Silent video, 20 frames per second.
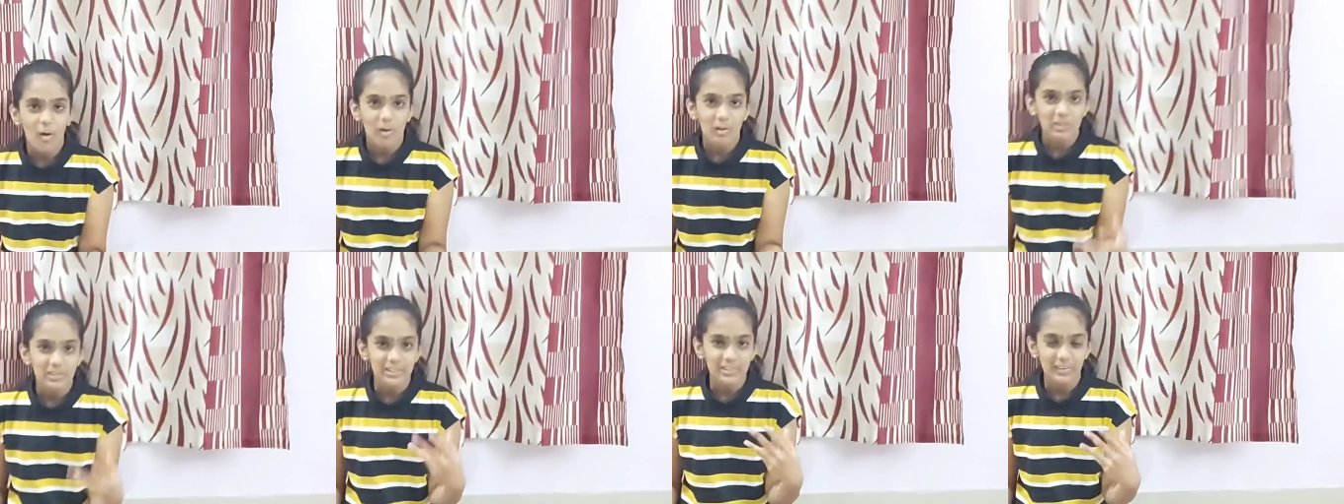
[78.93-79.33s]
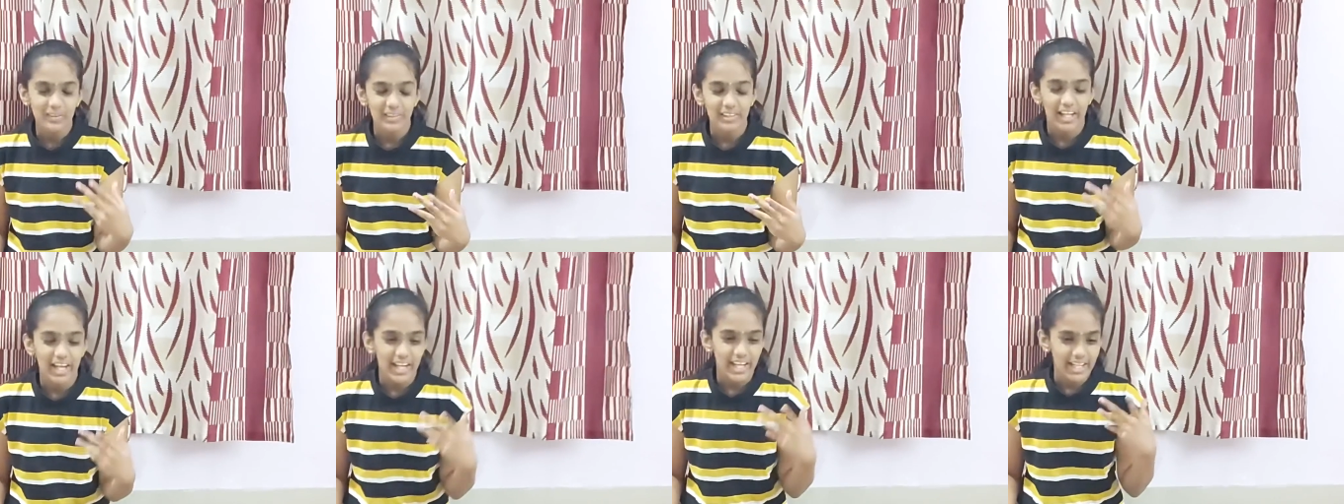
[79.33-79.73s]
also
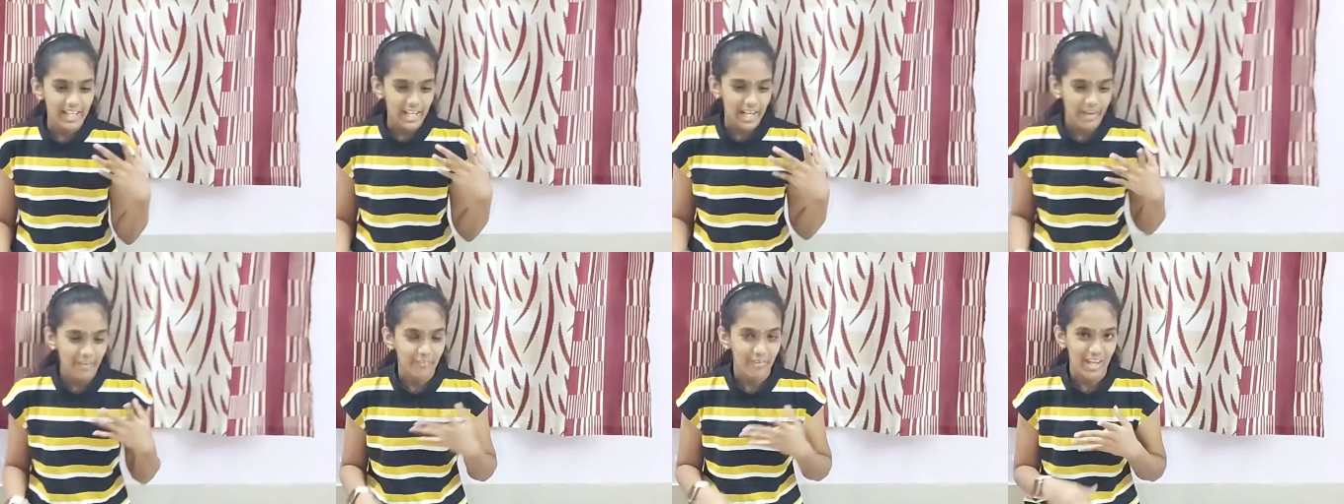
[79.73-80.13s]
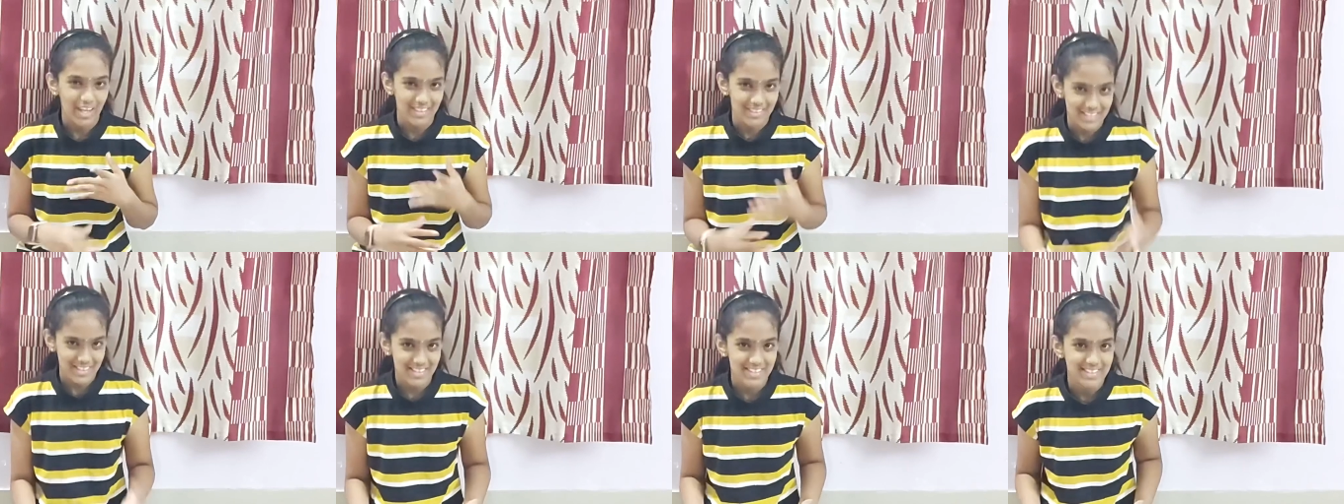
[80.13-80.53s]
like
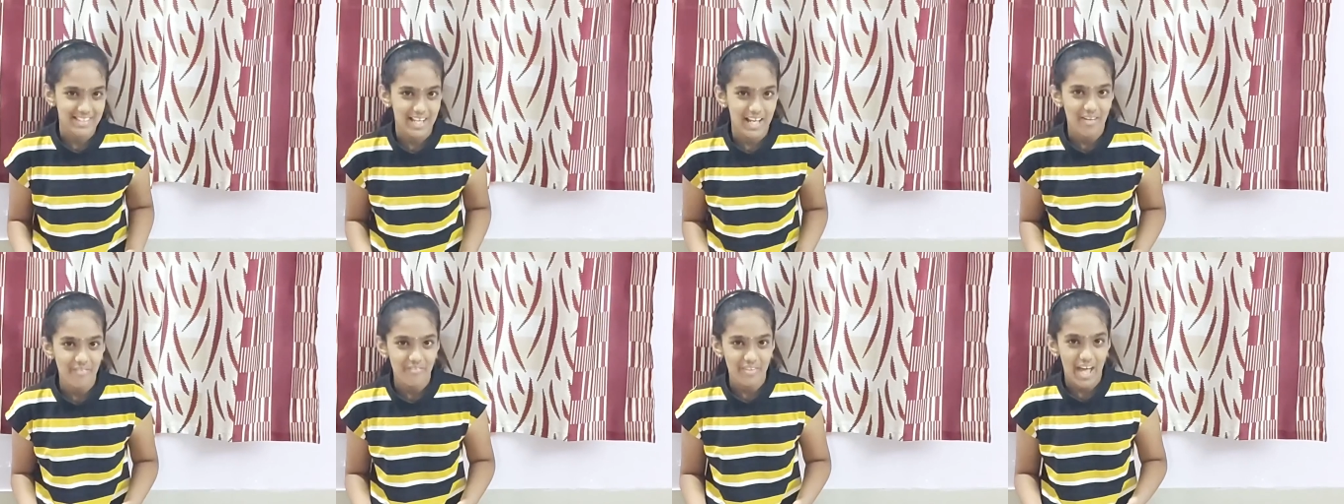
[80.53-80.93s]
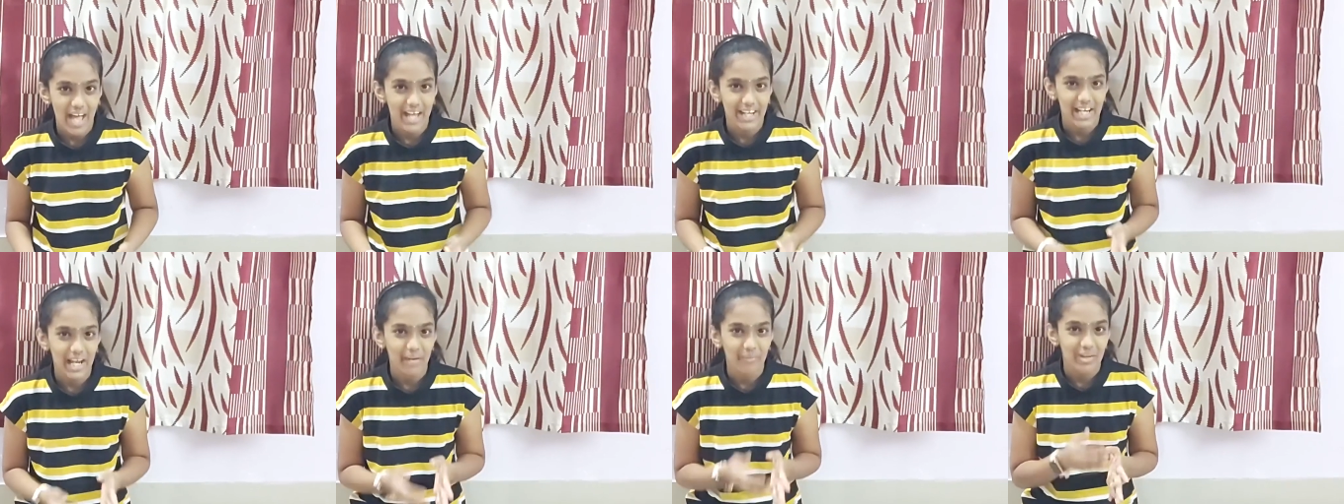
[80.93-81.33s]
arranging stuff and
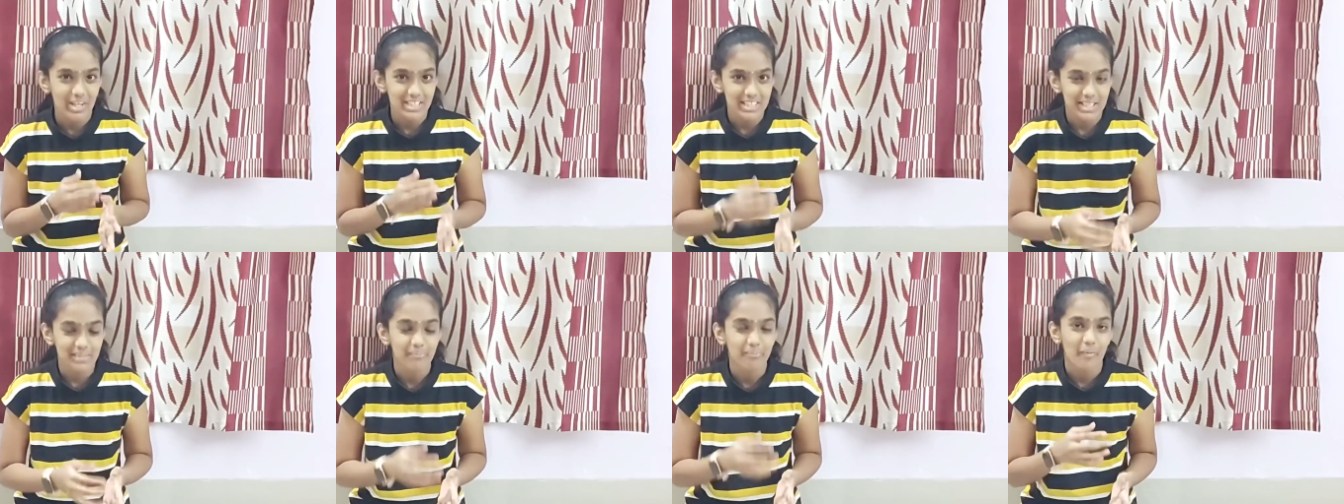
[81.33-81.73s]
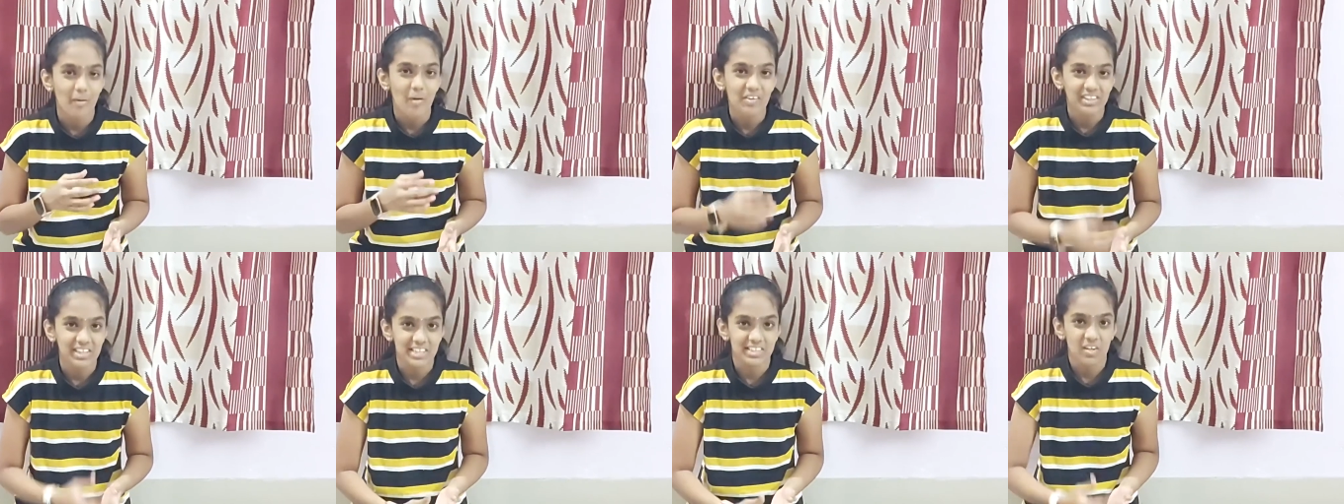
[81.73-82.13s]
arranging
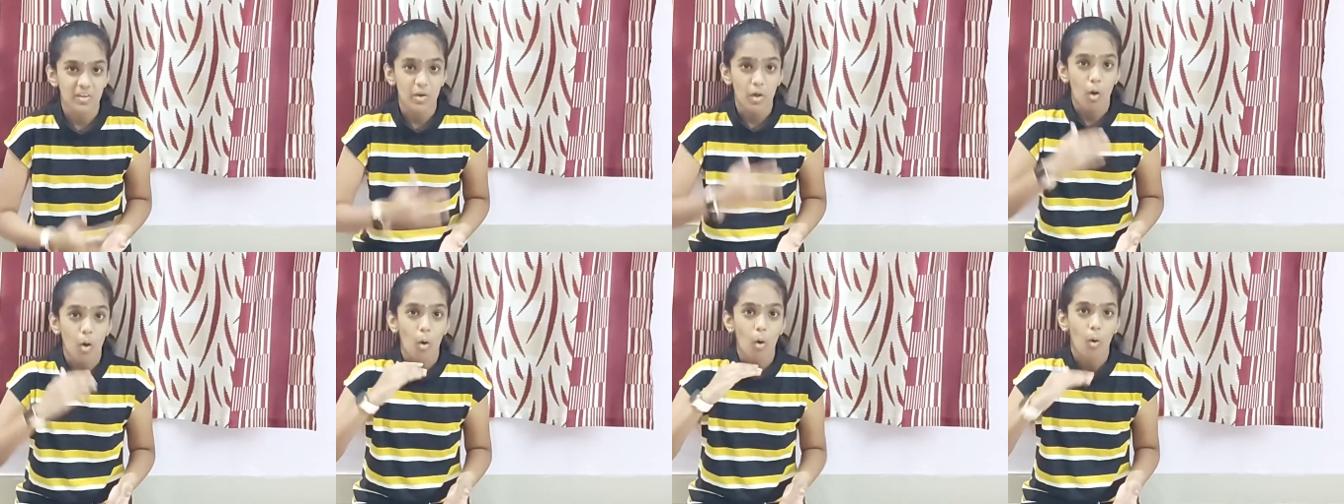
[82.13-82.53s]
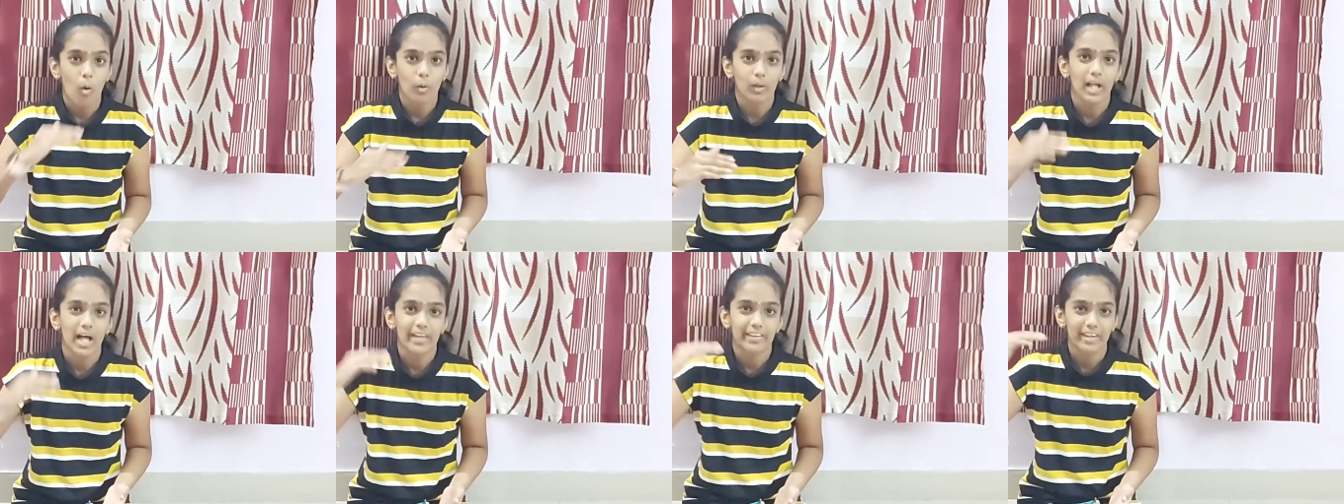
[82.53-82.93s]
books is on a
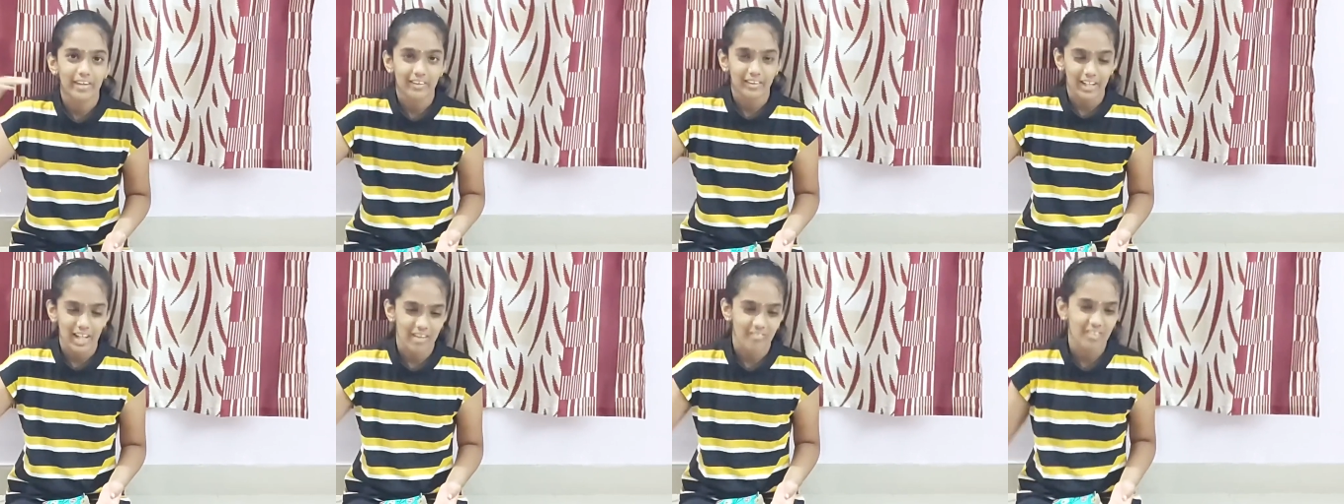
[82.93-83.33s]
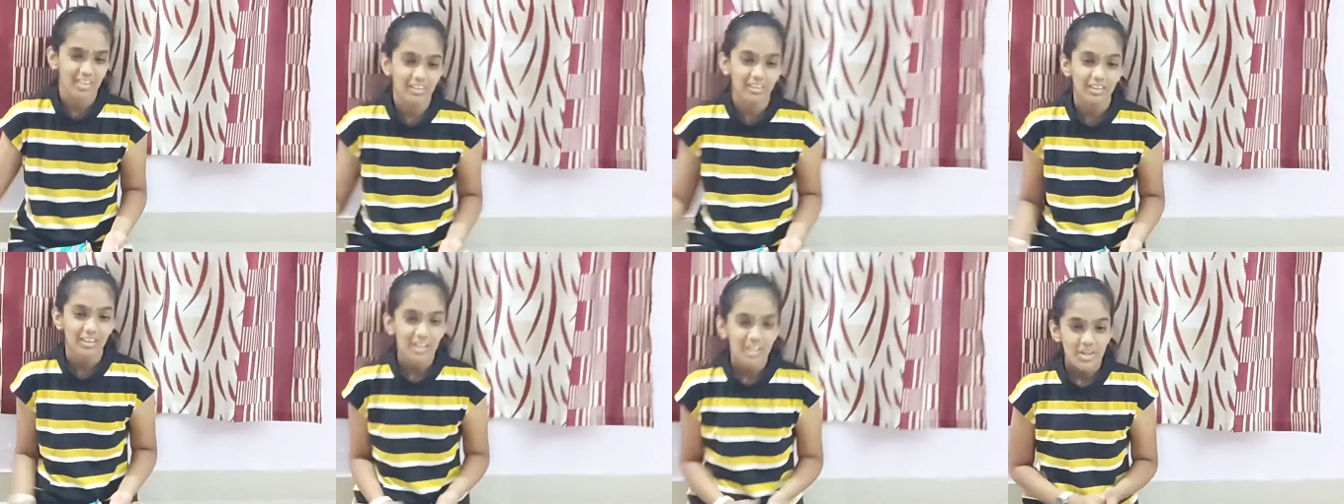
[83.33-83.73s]
whole other
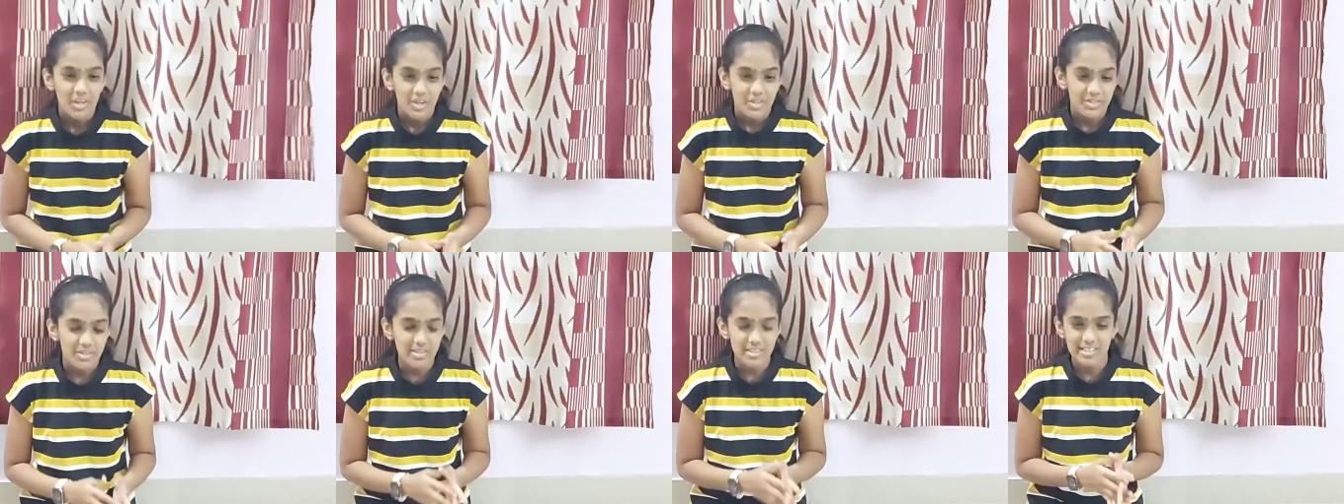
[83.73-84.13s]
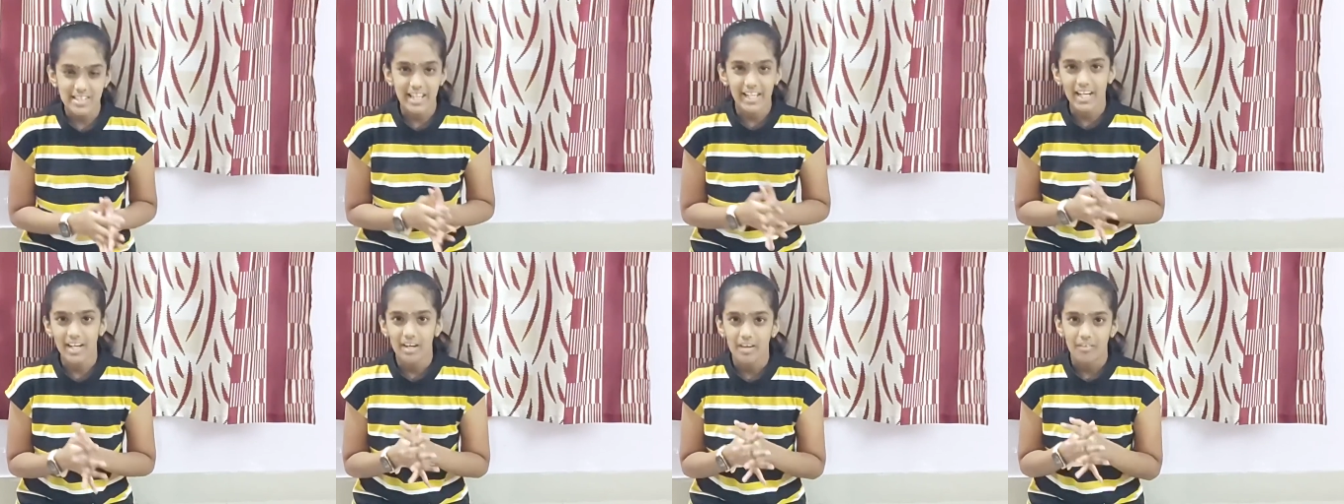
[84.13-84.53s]
level so it's
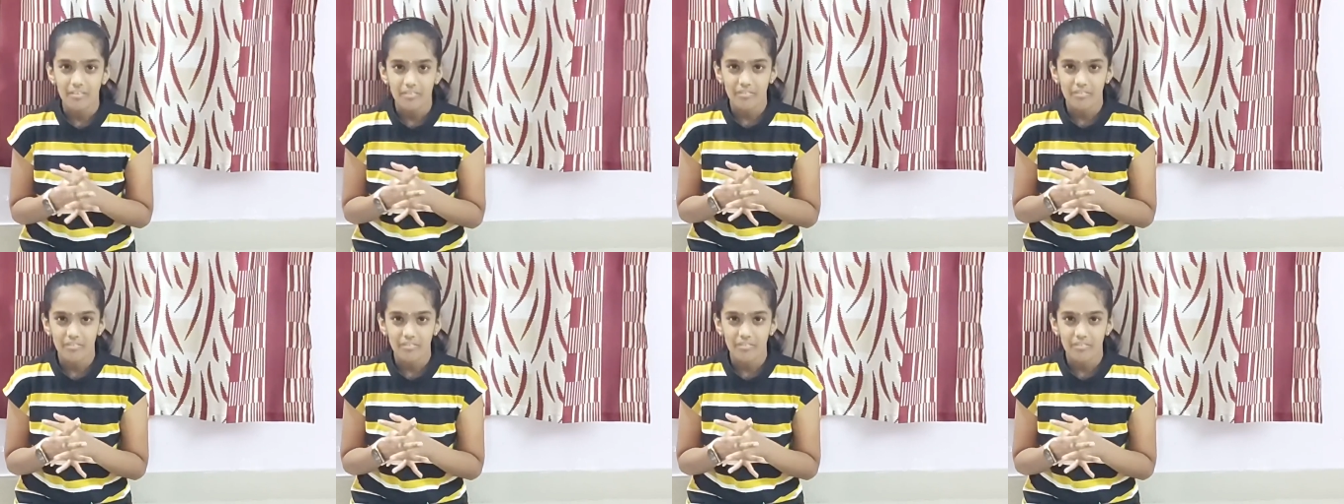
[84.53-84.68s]
like a